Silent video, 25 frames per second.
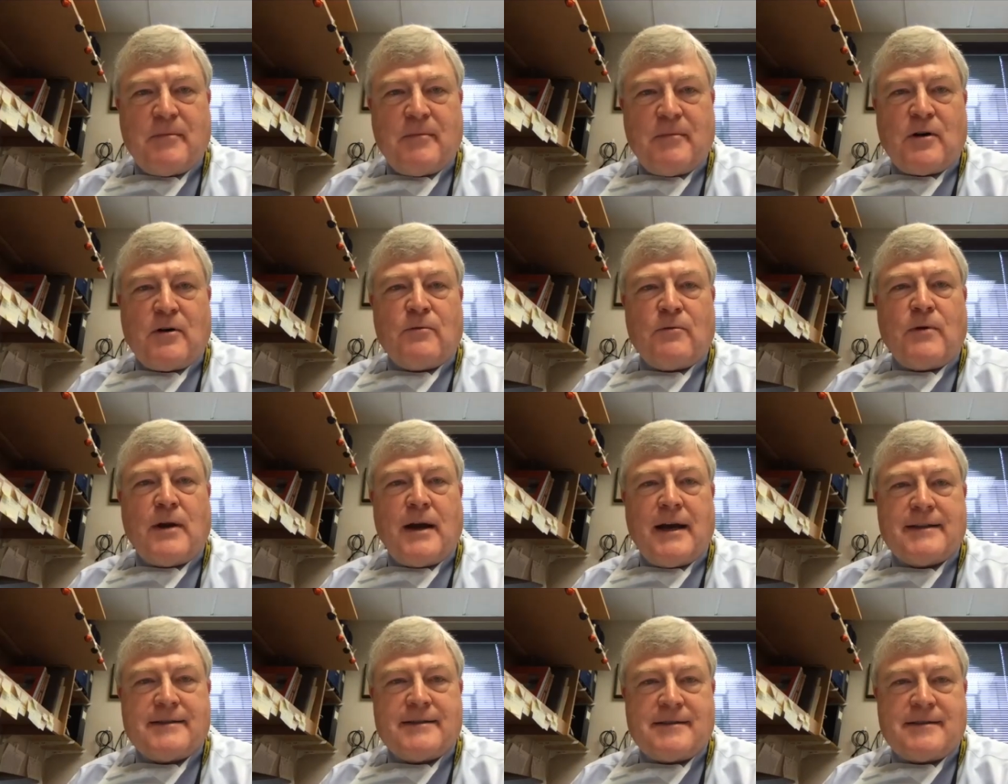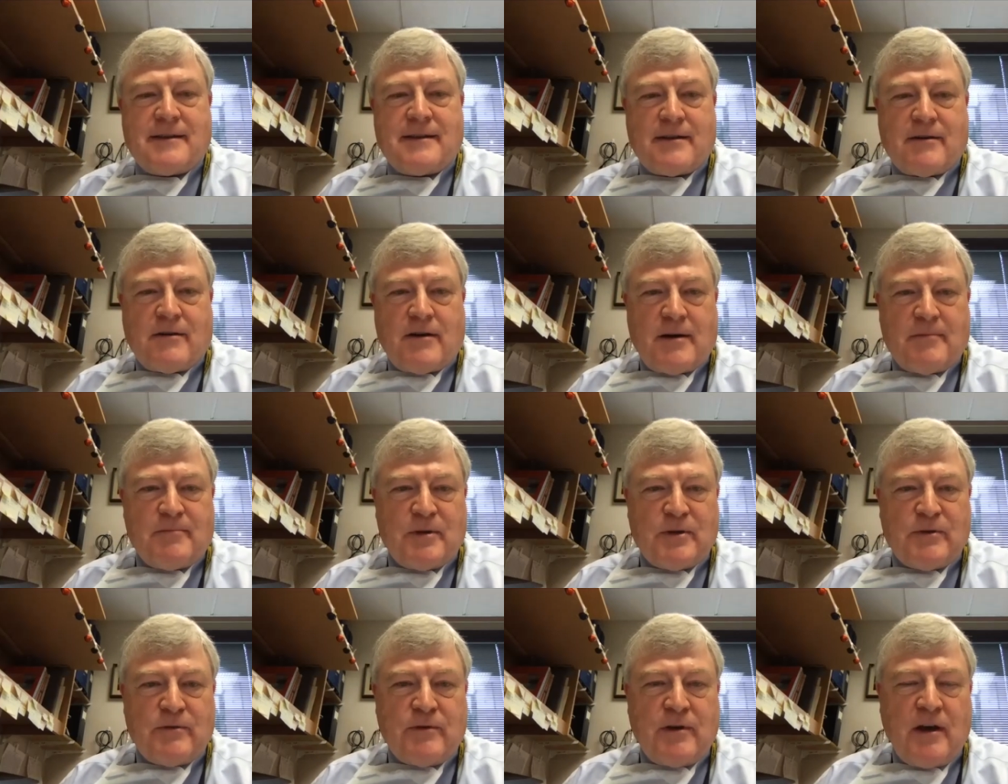more rods than there
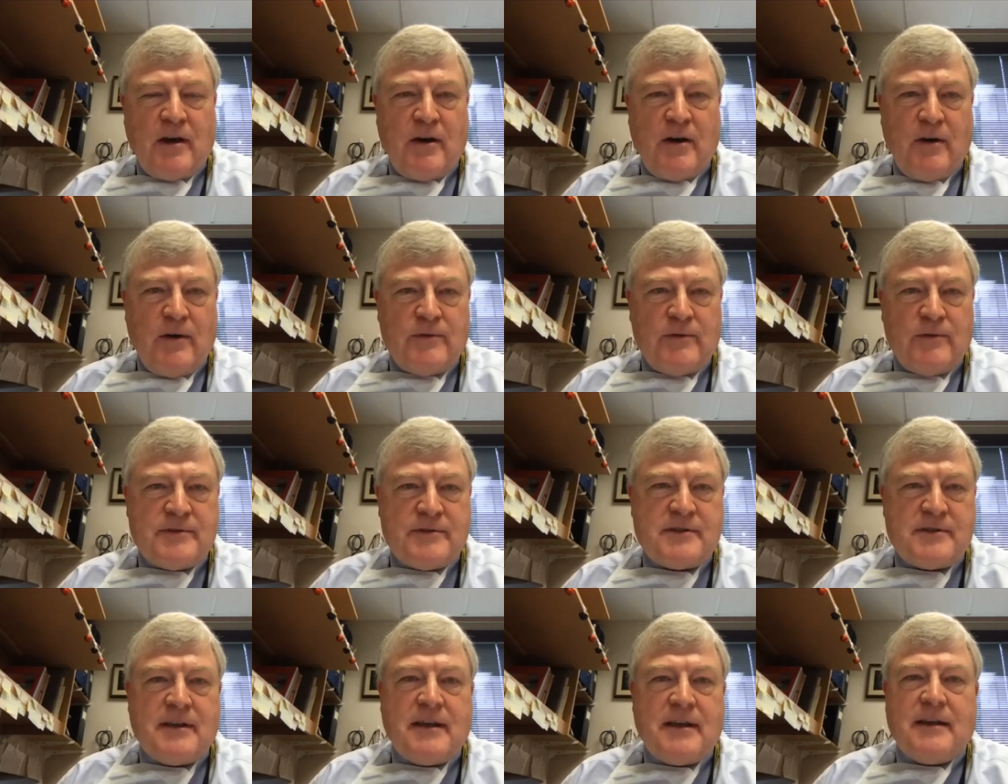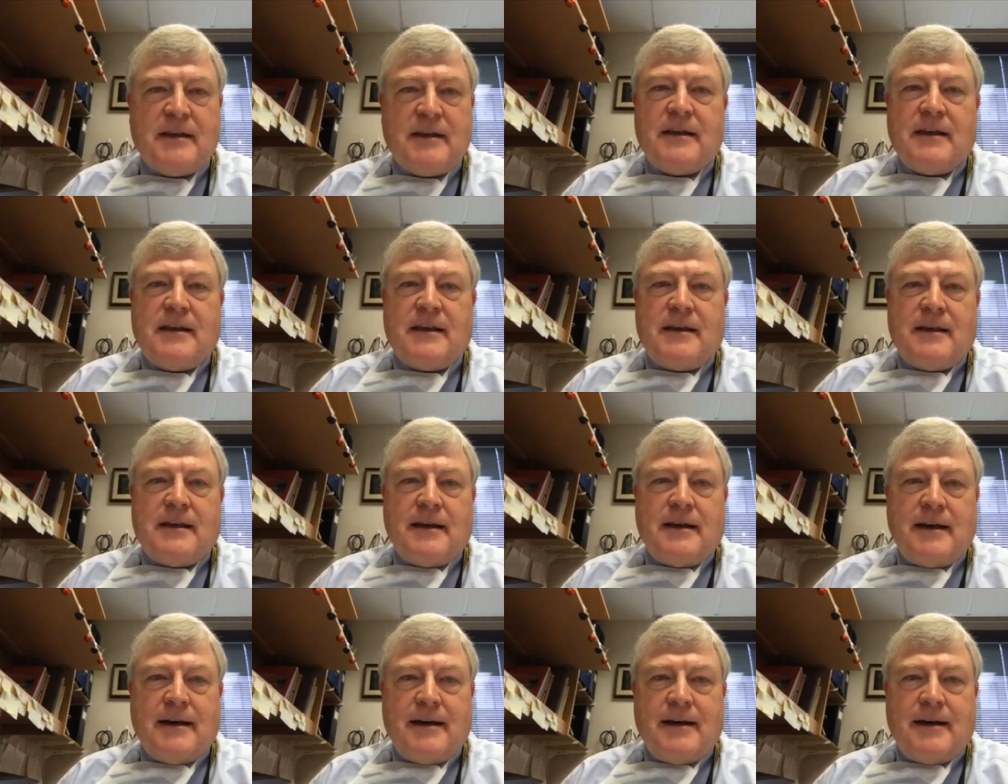are blue cones,
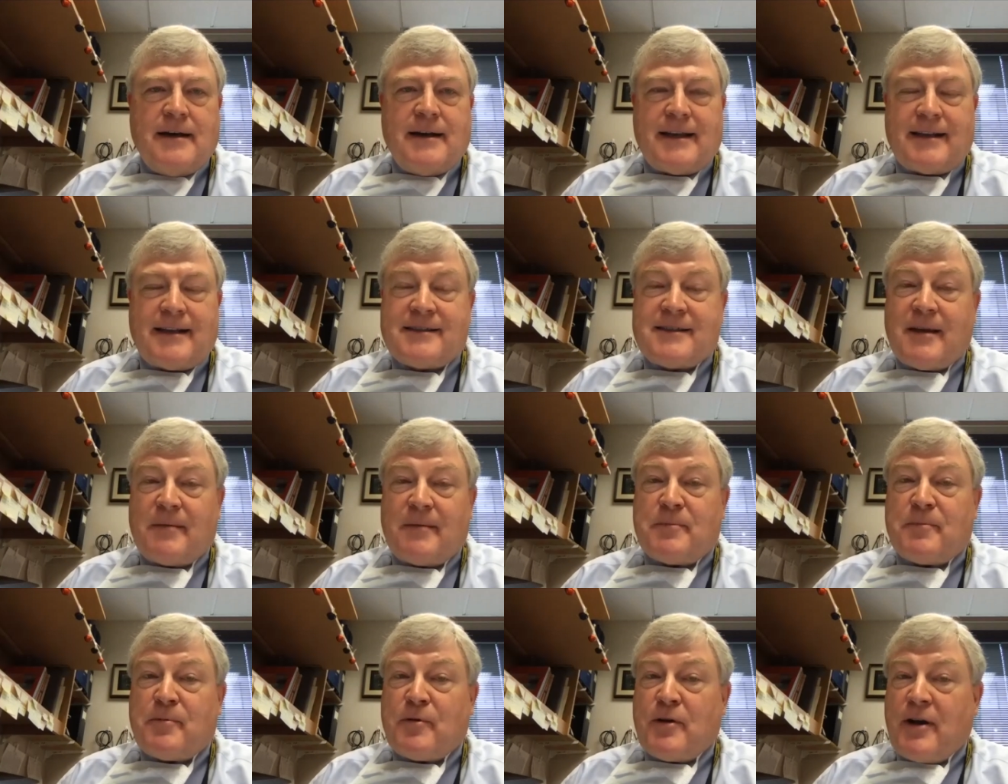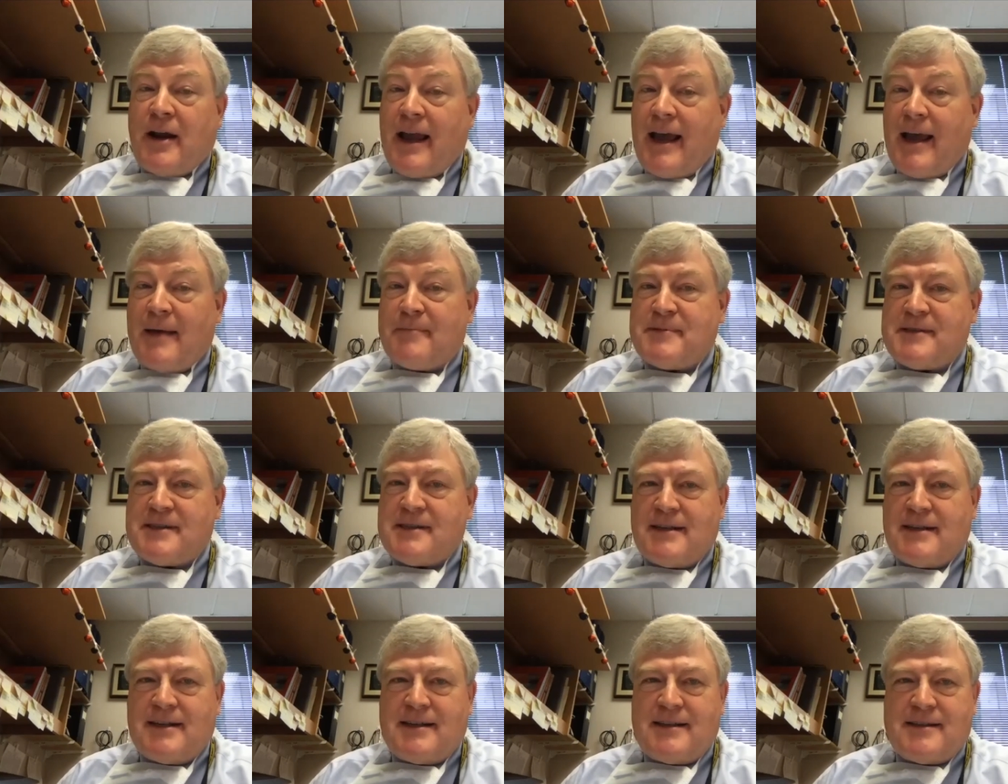except
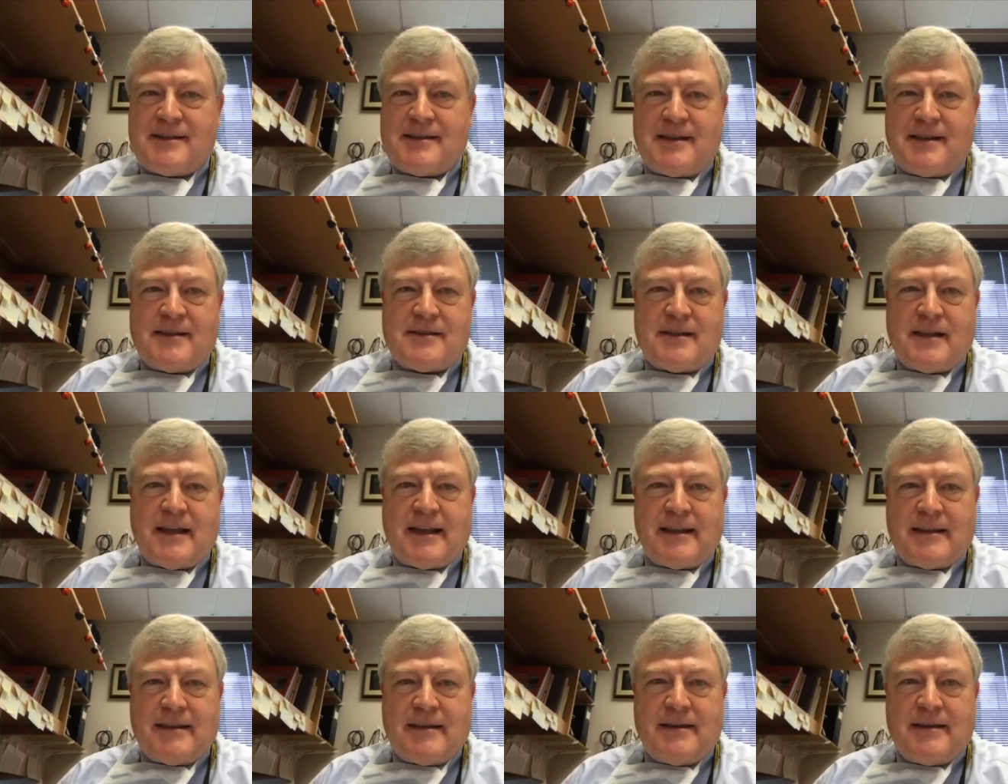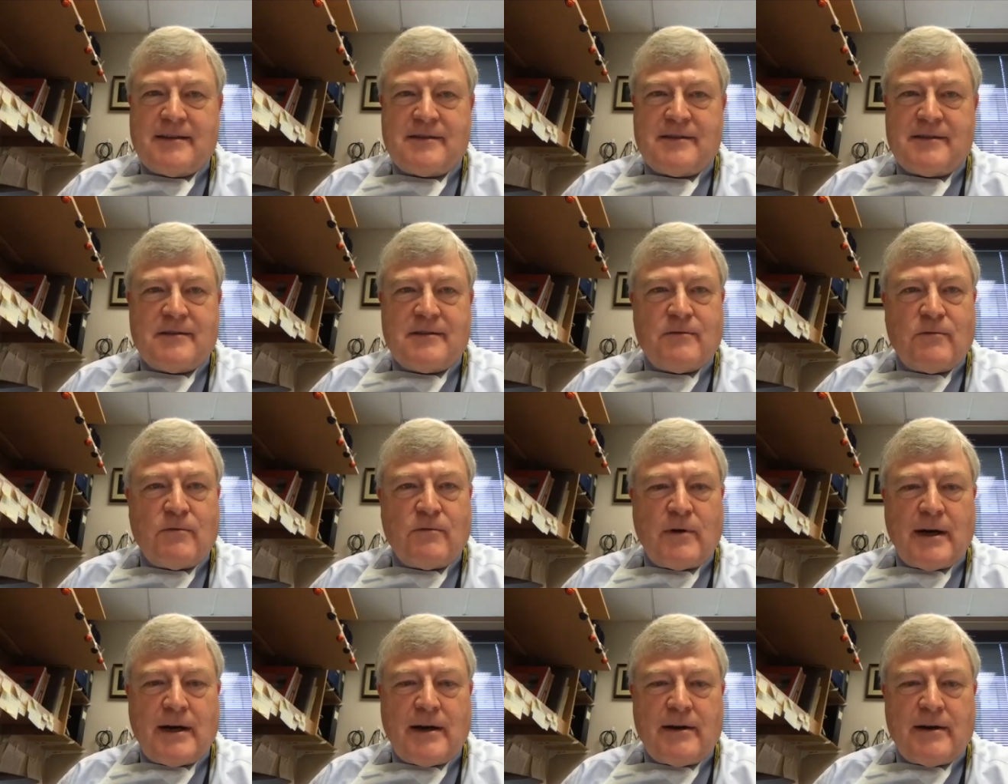perhaps in a disease like this
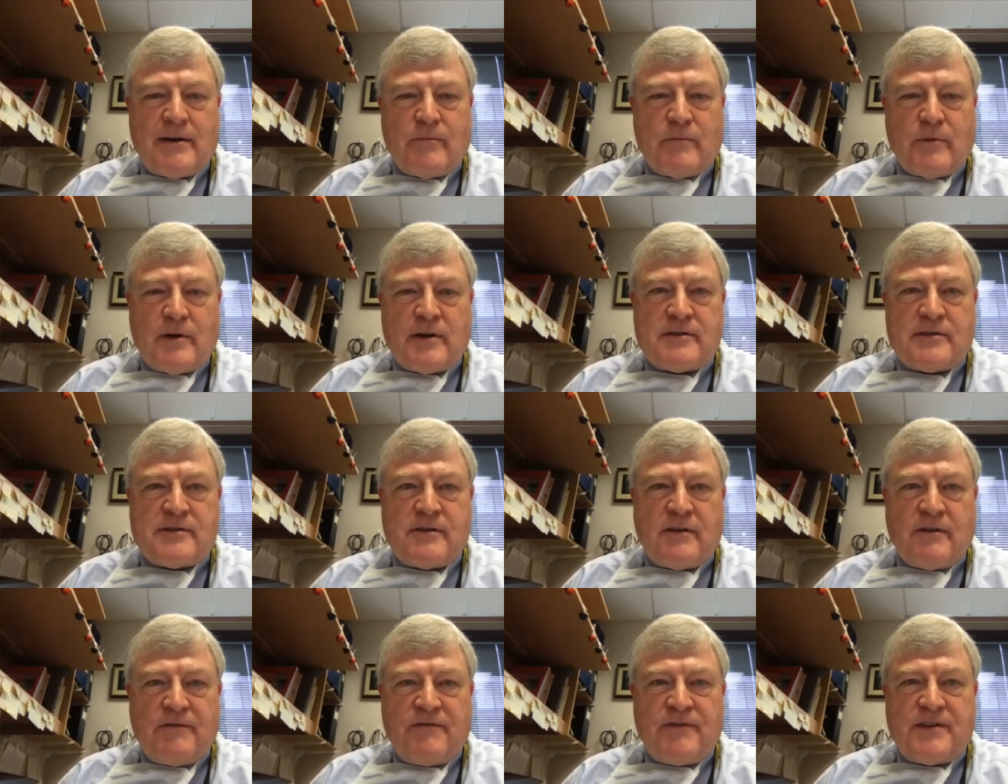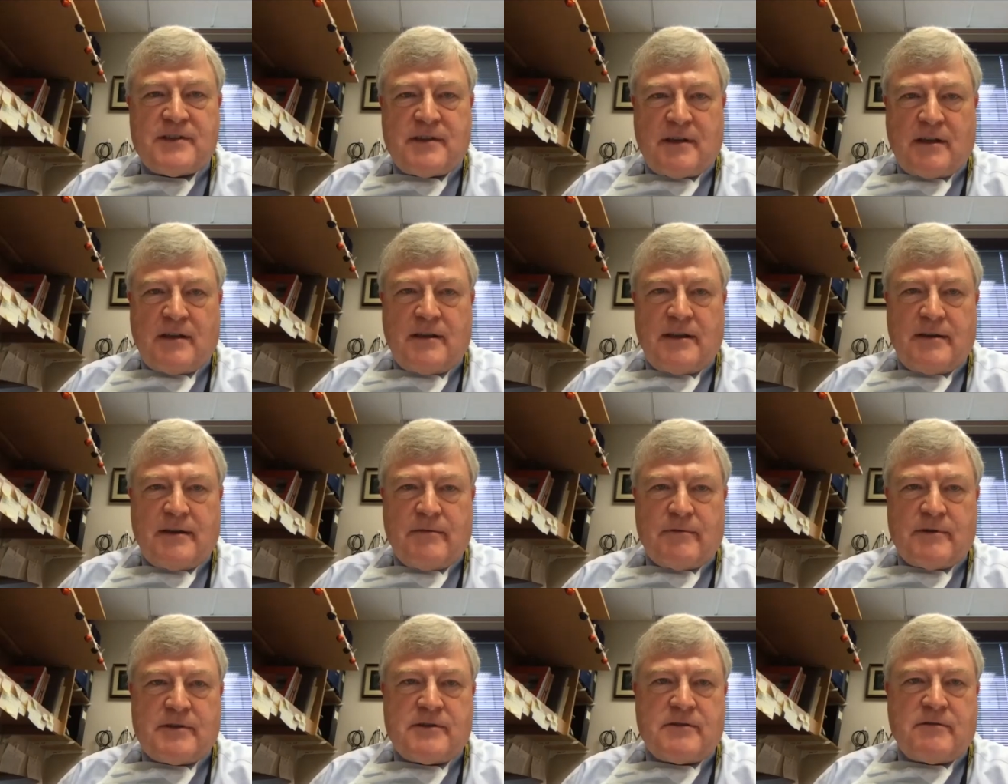where we're so
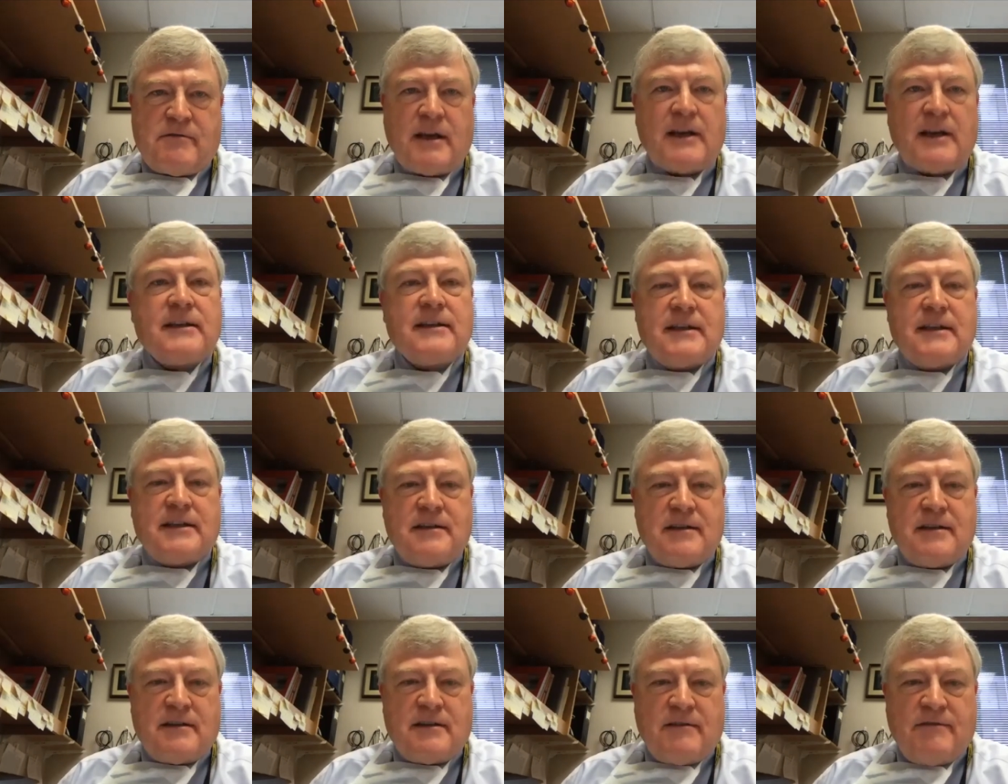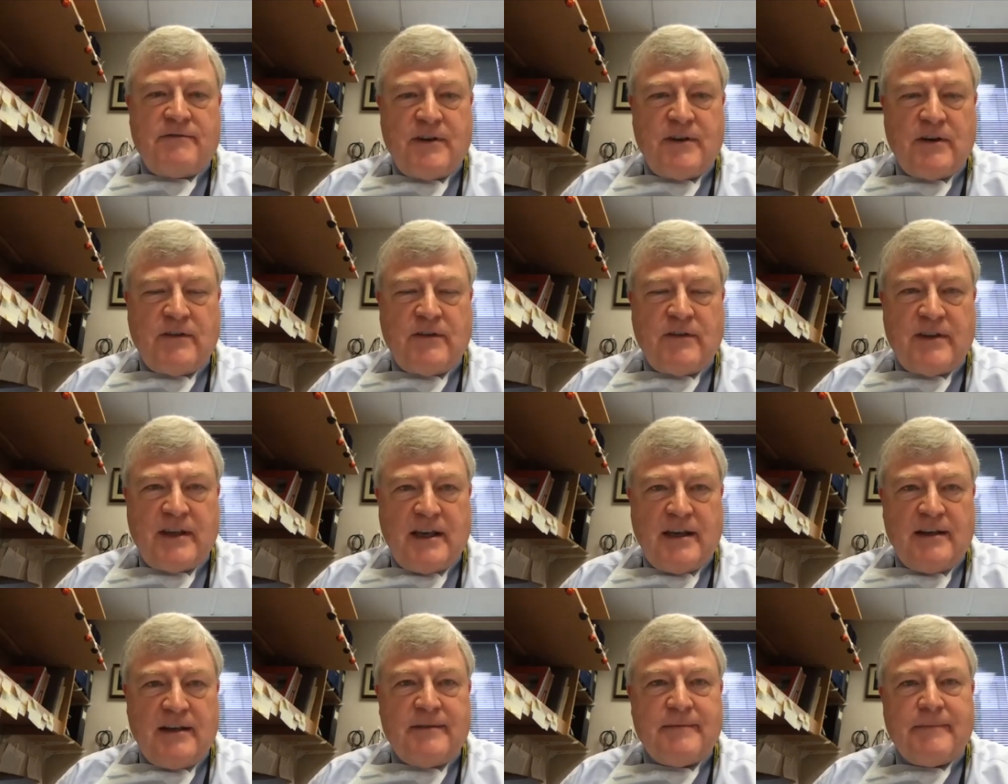physically restricted to the
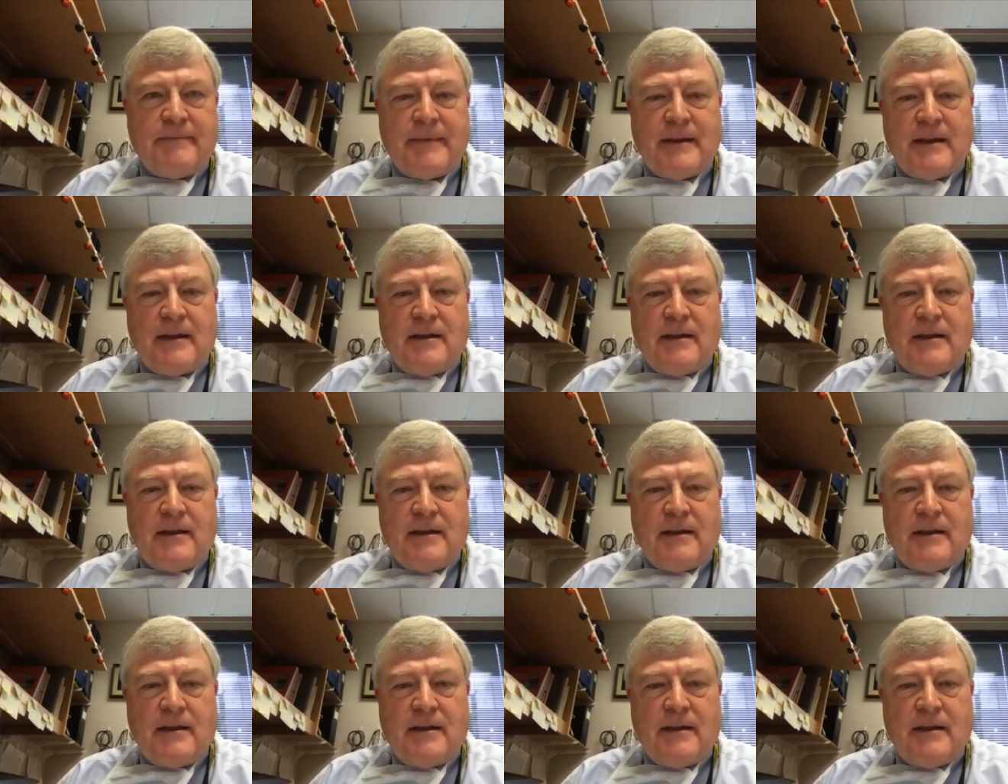fovea.